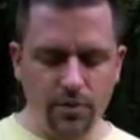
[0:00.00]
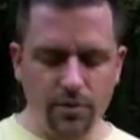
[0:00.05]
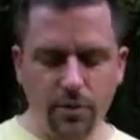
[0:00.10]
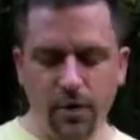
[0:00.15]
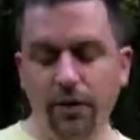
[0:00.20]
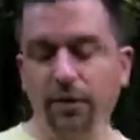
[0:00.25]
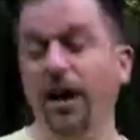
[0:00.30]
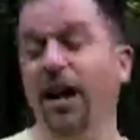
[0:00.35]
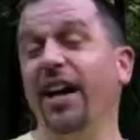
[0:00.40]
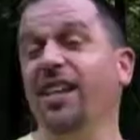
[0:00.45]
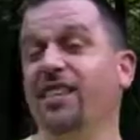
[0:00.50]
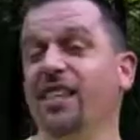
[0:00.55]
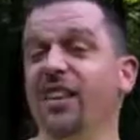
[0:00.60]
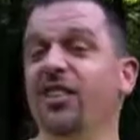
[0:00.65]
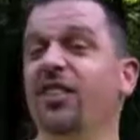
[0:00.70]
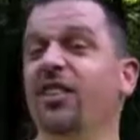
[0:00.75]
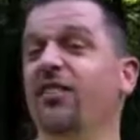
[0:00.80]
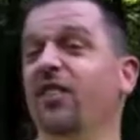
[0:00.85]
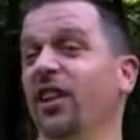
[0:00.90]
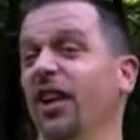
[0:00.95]
So anyway, I
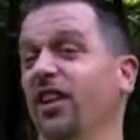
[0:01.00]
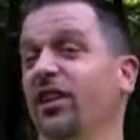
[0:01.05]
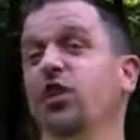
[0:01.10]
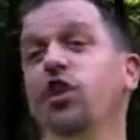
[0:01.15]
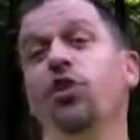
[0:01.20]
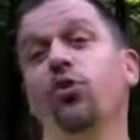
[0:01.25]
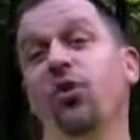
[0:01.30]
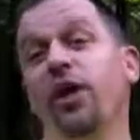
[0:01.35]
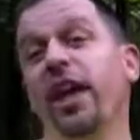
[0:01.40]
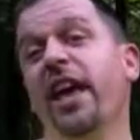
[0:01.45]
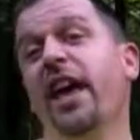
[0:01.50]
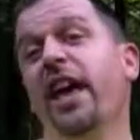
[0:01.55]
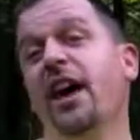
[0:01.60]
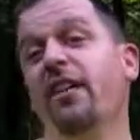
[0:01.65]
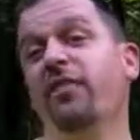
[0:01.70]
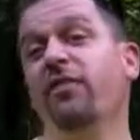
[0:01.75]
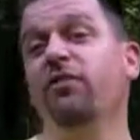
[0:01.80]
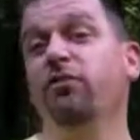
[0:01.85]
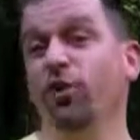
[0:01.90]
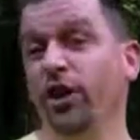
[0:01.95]
sat there for like 2.5
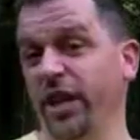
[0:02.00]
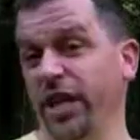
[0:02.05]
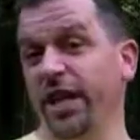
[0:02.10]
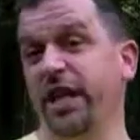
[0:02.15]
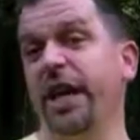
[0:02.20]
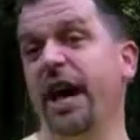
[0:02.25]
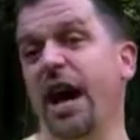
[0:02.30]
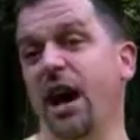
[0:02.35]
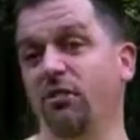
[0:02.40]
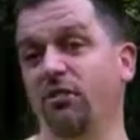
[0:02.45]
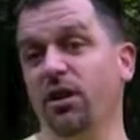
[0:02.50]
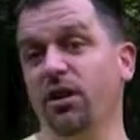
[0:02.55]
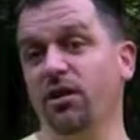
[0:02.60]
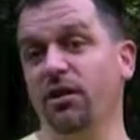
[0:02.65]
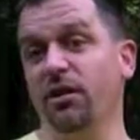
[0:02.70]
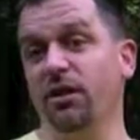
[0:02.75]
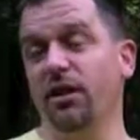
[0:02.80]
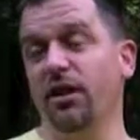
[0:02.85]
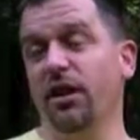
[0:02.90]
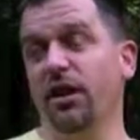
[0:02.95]
freaking
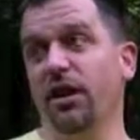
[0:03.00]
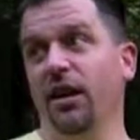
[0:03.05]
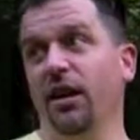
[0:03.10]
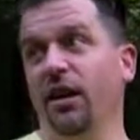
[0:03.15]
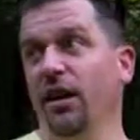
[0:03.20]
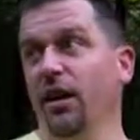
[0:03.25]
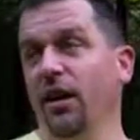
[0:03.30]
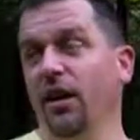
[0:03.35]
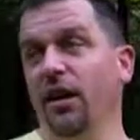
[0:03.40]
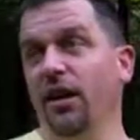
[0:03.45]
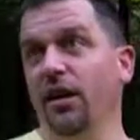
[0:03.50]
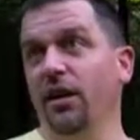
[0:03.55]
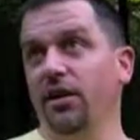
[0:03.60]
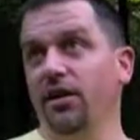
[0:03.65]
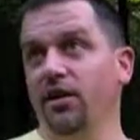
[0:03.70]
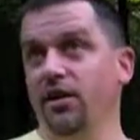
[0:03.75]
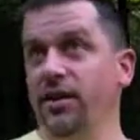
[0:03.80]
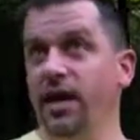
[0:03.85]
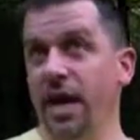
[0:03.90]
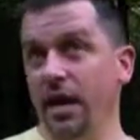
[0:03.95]
hours
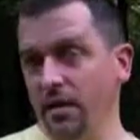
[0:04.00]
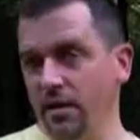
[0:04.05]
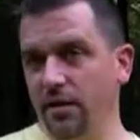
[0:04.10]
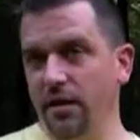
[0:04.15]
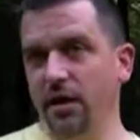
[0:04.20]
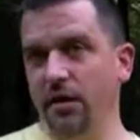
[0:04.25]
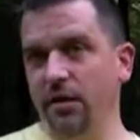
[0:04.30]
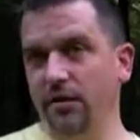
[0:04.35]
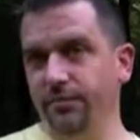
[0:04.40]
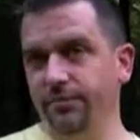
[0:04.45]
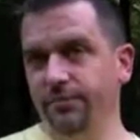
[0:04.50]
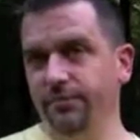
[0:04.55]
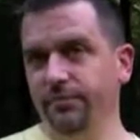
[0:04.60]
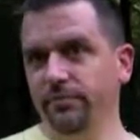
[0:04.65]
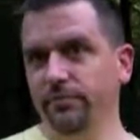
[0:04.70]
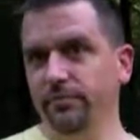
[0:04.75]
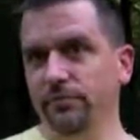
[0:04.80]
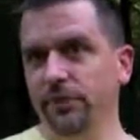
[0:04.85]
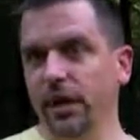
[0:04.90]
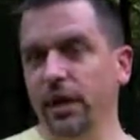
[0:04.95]
standing there.
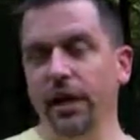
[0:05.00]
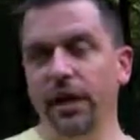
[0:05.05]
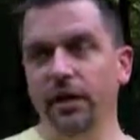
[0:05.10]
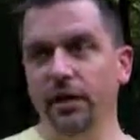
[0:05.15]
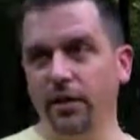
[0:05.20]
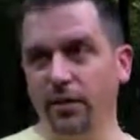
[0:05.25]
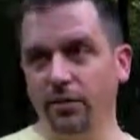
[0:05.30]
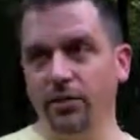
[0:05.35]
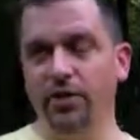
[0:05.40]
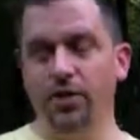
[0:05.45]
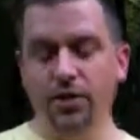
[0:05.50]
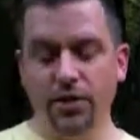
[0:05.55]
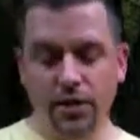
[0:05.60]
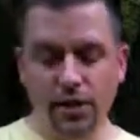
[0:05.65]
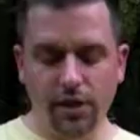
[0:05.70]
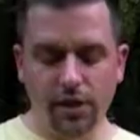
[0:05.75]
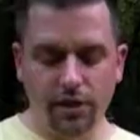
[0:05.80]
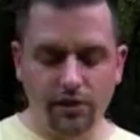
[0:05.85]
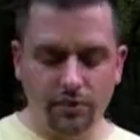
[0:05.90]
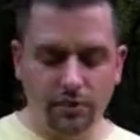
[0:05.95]
And I had other shit to
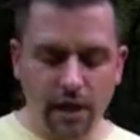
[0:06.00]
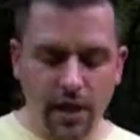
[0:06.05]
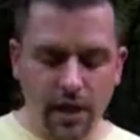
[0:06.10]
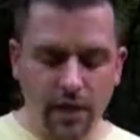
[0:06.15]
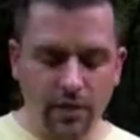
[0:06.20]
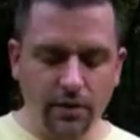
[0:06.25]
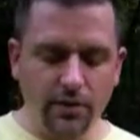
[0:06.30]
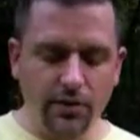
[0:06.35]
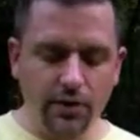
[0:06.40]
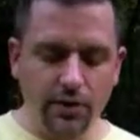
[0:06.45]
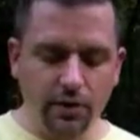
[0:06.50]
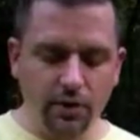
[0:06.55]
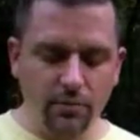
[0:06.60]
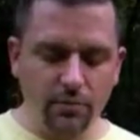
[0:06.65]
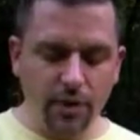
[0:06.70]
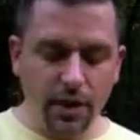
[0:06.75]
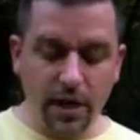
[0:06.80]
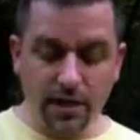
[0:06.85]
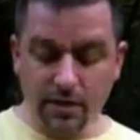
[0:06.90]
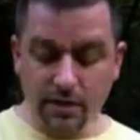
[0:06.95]
do, right? So,
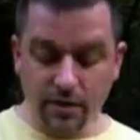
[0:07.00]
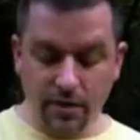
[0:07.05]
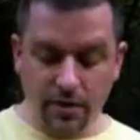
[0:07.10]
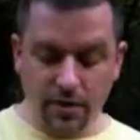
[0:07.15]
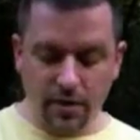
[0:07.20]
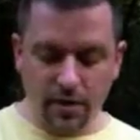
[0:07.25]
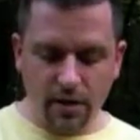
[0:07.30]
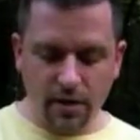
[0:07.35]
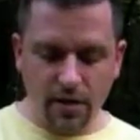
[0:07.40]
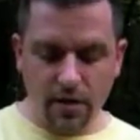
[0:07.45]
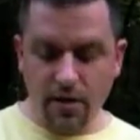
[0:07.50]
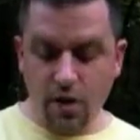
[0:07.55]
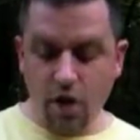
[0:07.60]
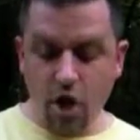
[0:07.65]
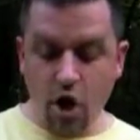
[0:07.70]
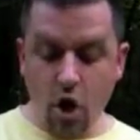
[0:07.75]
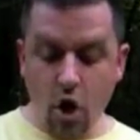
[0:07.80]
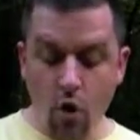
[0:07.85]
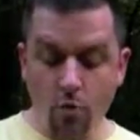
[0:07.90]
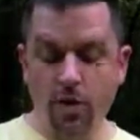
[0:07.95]
but I stood there
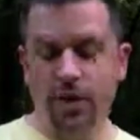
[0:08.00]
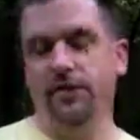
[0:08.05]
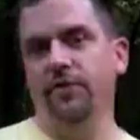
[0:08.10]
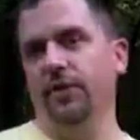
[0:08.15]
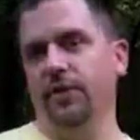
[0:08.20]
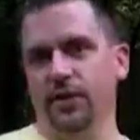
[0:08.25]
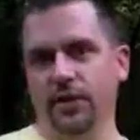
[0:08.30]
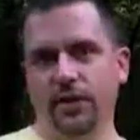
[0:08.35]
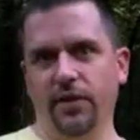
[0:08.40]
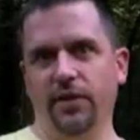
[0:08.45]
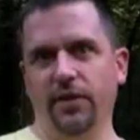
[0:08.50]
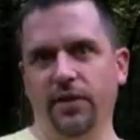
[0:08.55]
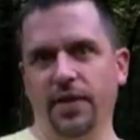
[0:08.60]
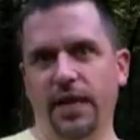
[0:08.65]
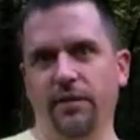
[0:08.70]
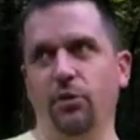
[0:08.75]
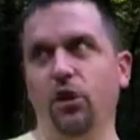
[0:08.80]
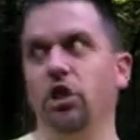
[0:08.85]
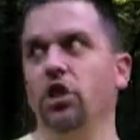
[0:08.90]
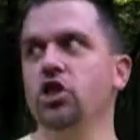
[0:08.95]
and nobody visited their
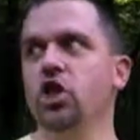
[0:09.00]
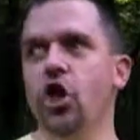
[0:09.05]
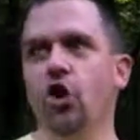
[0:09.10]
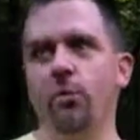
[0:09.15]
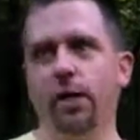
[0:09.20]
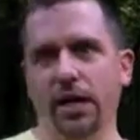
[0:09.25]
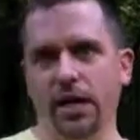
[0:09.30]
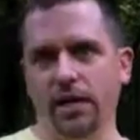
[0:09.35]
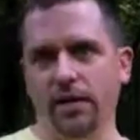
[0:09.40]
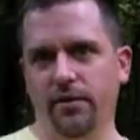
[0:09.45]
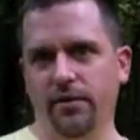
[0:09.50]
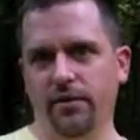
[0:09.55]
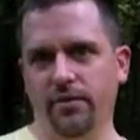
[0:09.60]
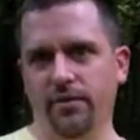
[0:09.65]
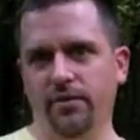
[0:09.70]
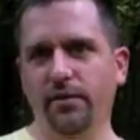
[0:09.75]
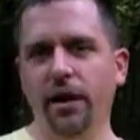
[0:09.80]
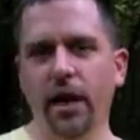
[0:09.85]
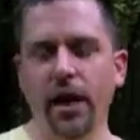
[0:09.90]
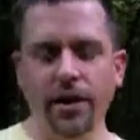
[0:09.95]
table. Nobody,
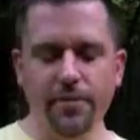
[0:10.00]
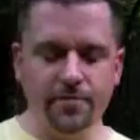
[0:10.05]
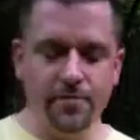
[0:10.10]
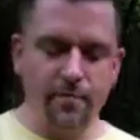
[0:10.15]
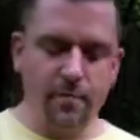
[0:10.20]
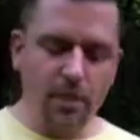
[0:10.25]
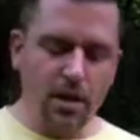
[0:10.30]
right?